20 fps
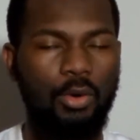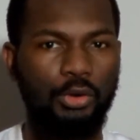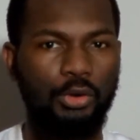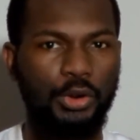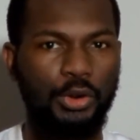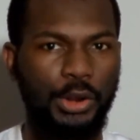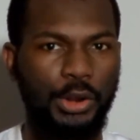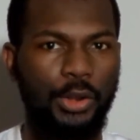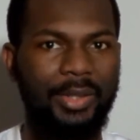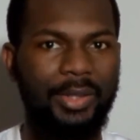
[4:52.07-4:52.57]
or
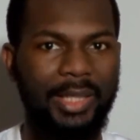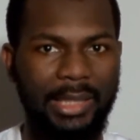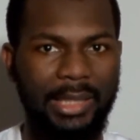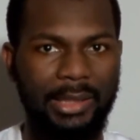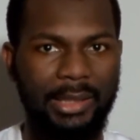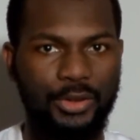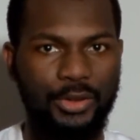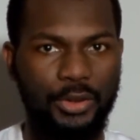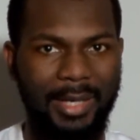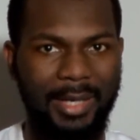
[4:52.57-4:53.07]

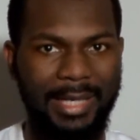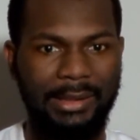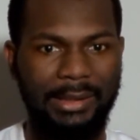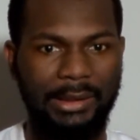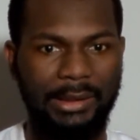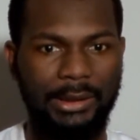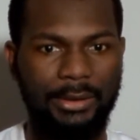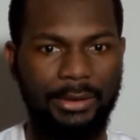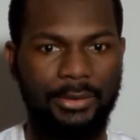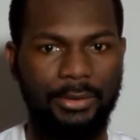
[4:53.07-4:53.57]
chunking
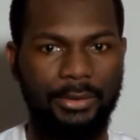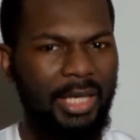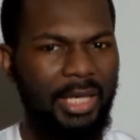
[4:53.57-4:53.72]
strategies.